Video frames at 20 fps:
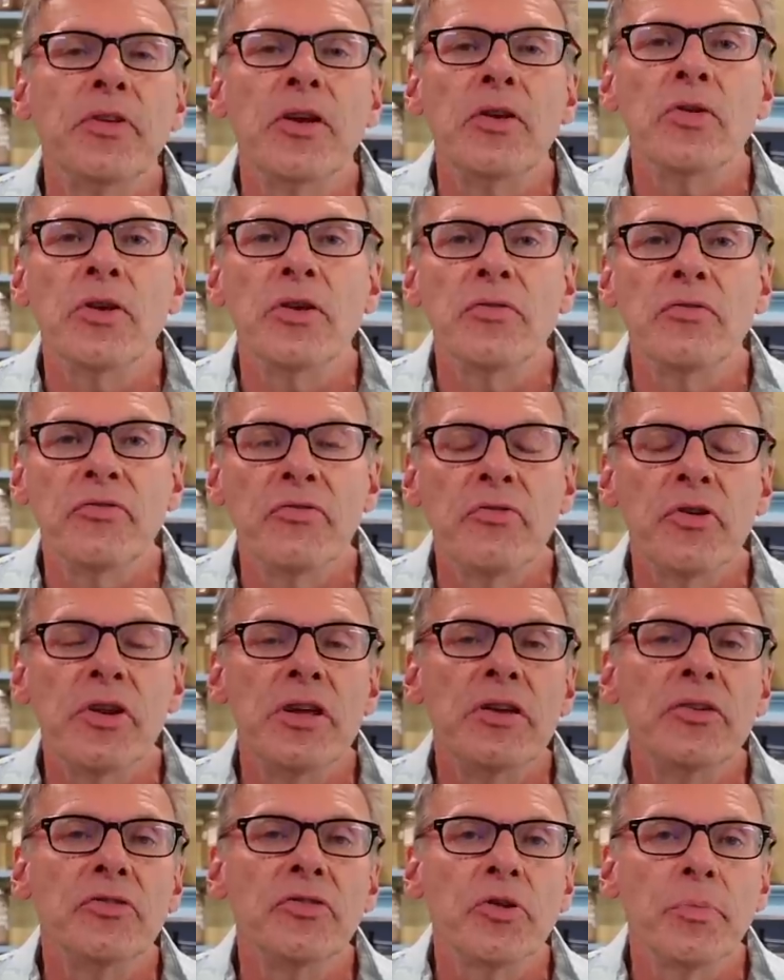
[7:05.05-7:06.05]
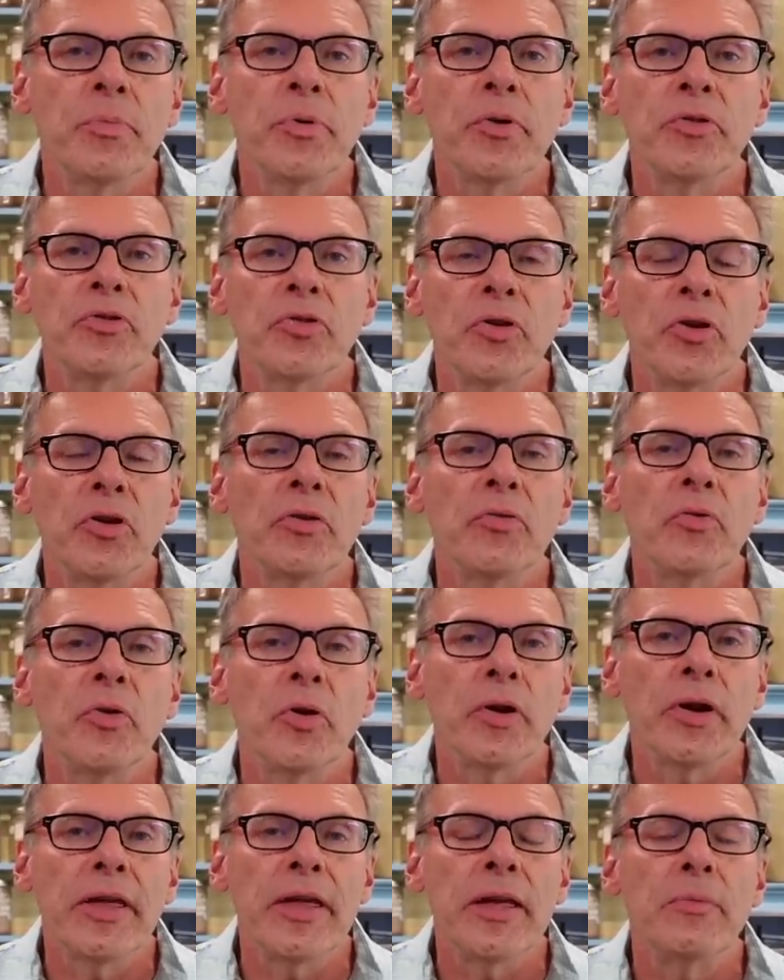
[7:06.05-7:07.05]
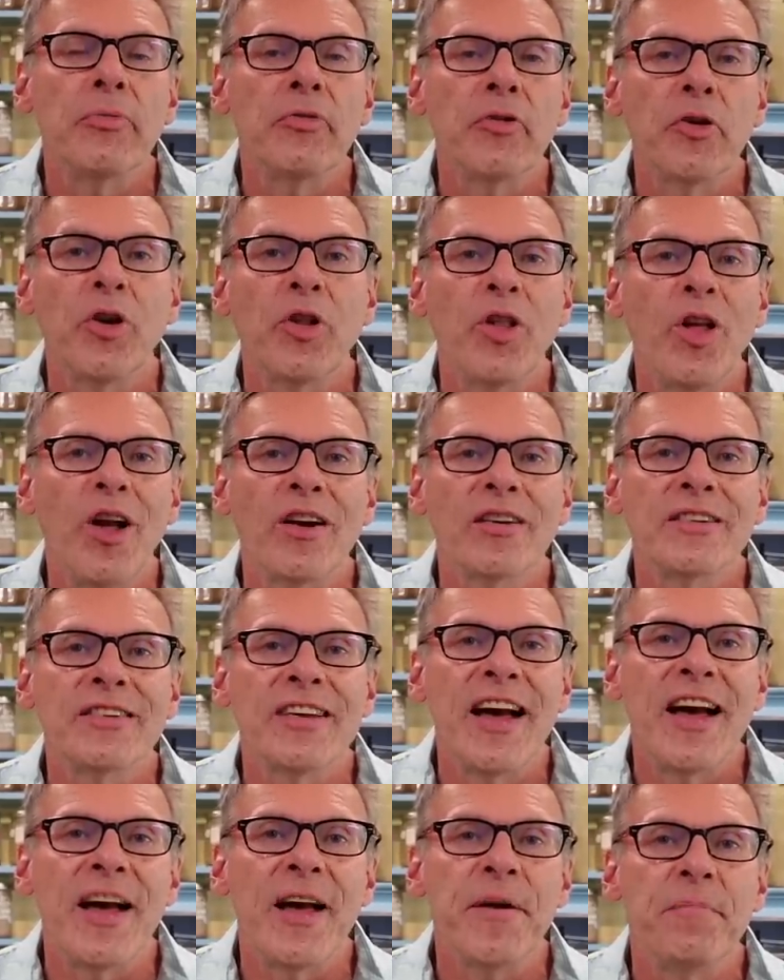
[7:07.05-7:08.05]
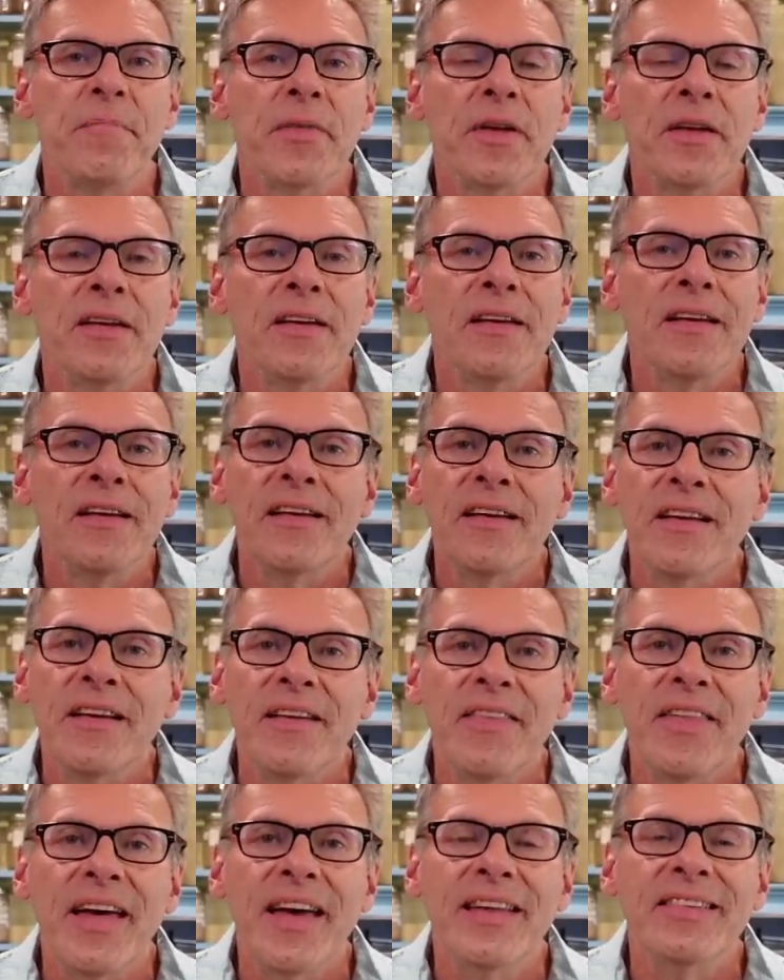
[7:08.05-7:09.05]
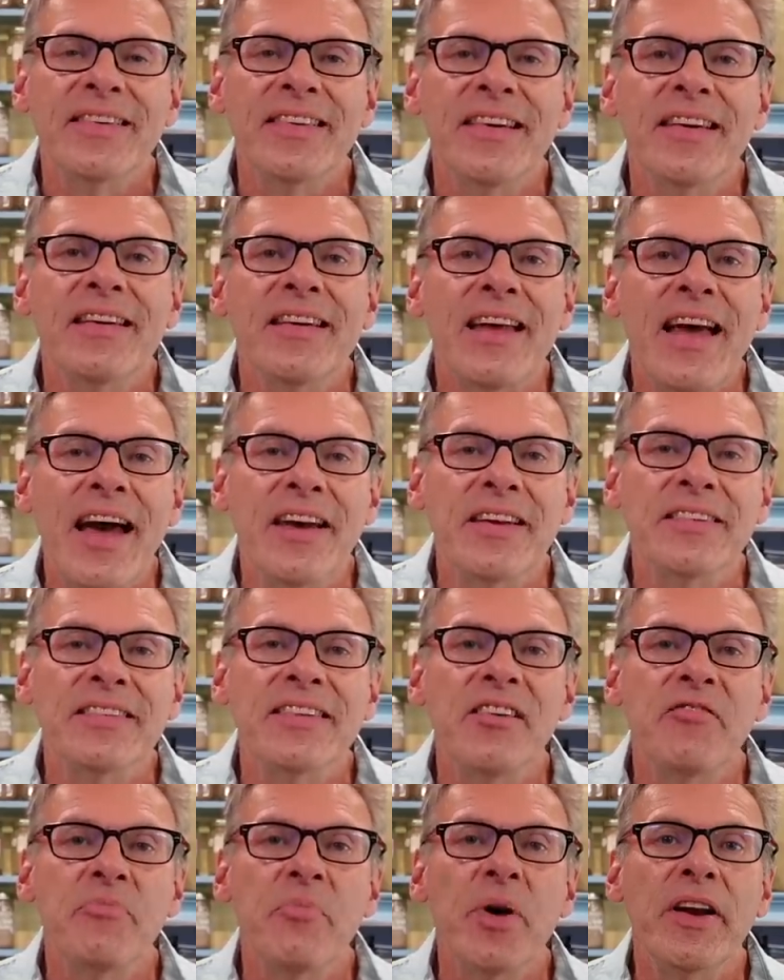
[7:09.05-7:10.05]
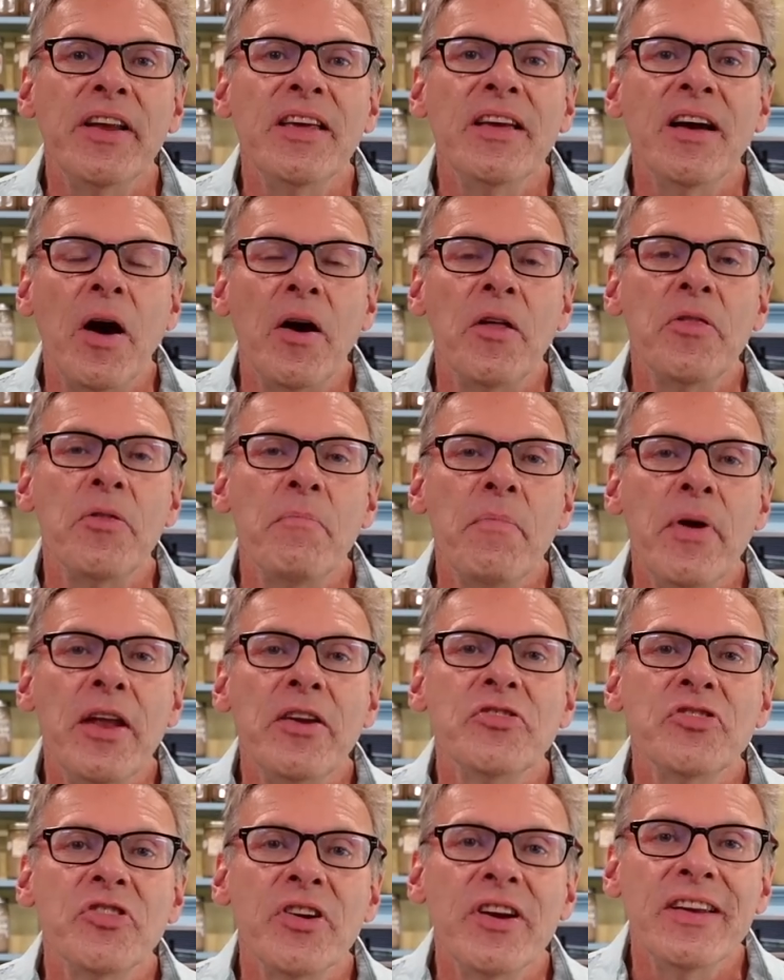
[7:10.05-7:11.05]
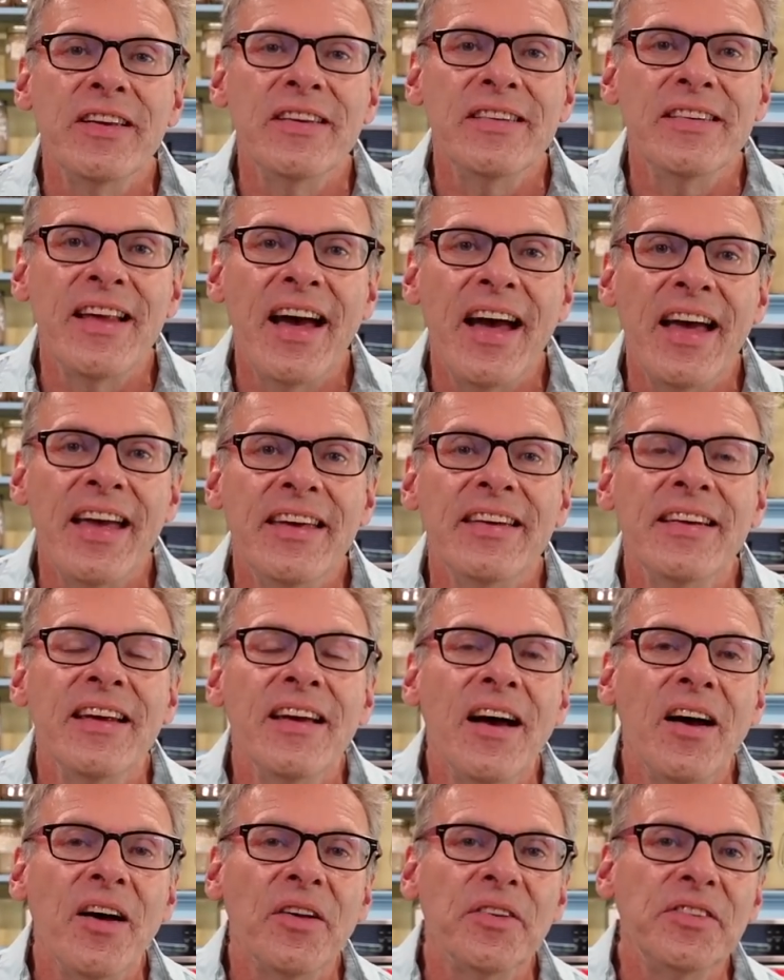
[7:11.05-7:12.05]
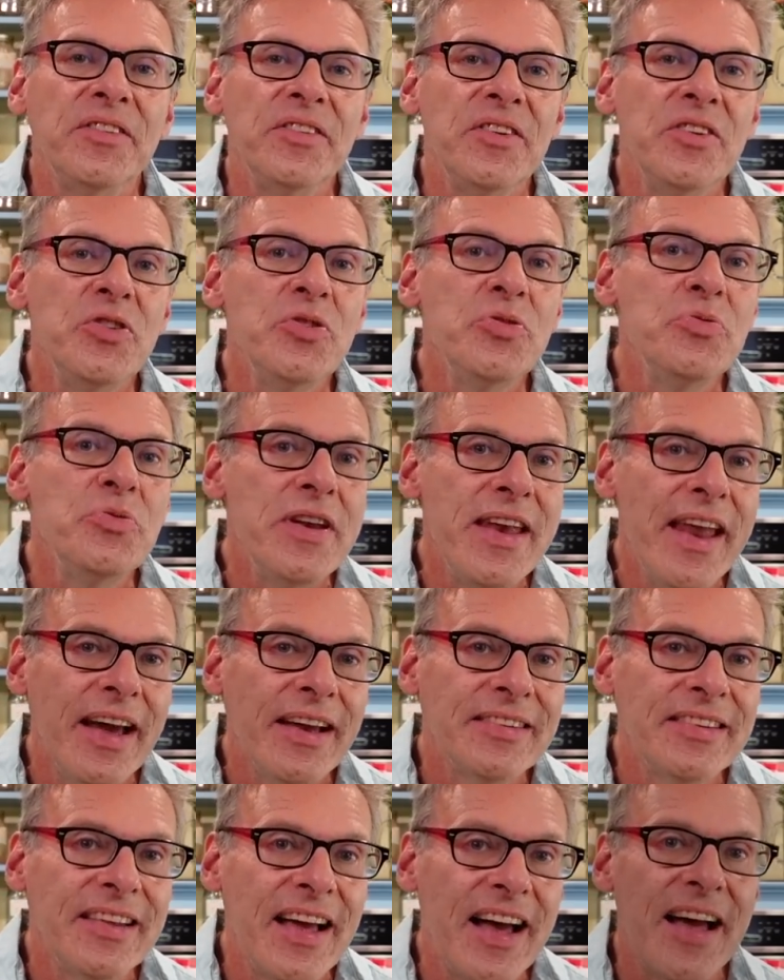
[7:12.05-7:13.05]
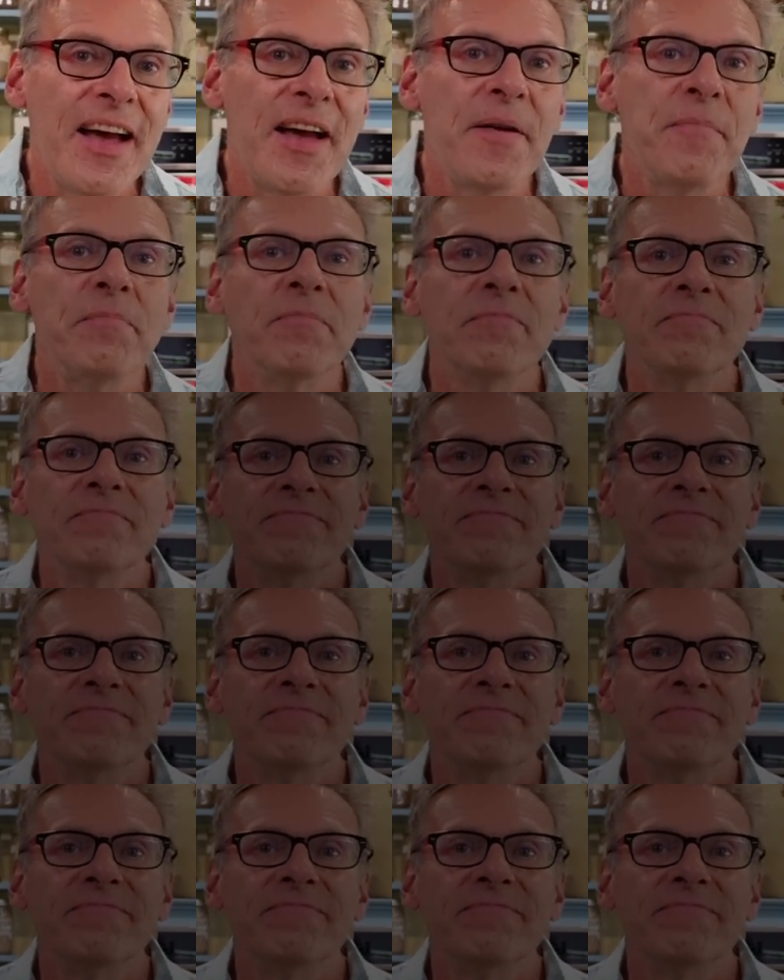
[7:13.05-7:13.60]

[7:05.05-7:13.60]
that you can freeze or preserve or keep for a long time. And that's it, how to save money on the Mediterranean diet. I'll see you next time.